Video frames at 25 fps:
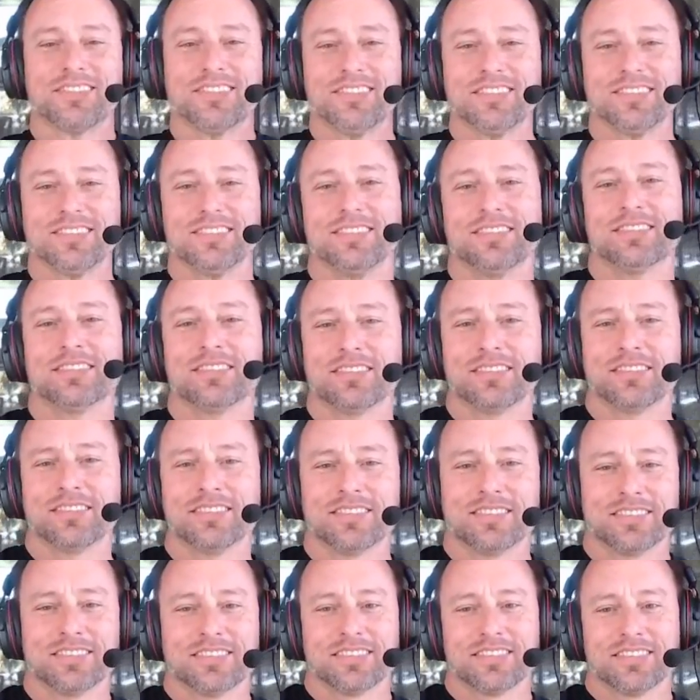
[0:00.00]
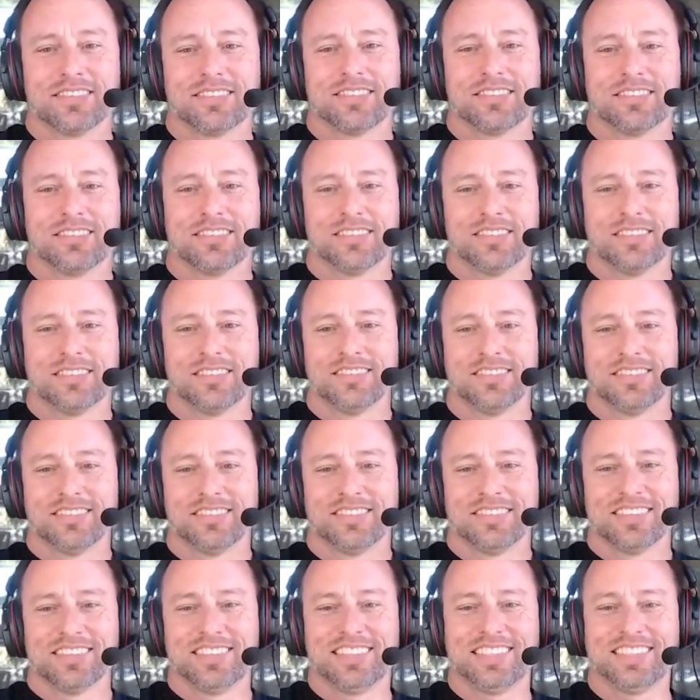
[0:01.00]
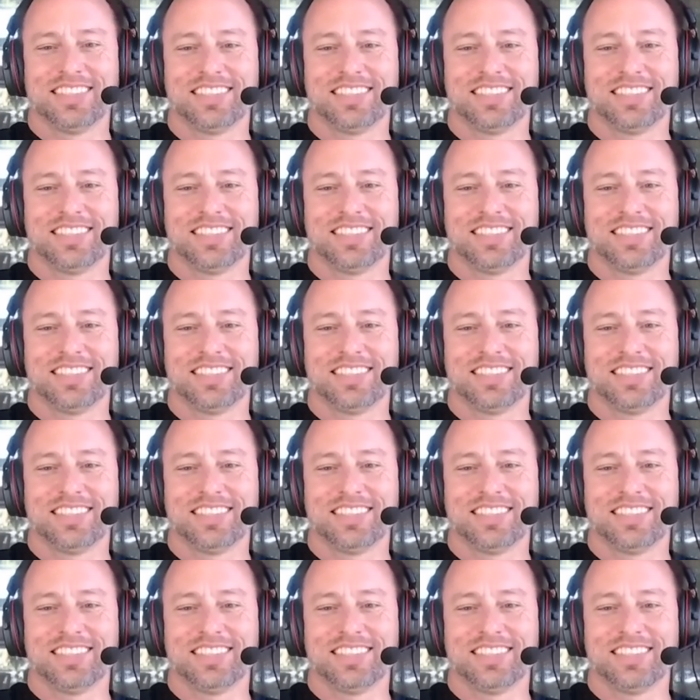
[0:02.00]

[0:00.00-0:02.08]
The person shown says nothing.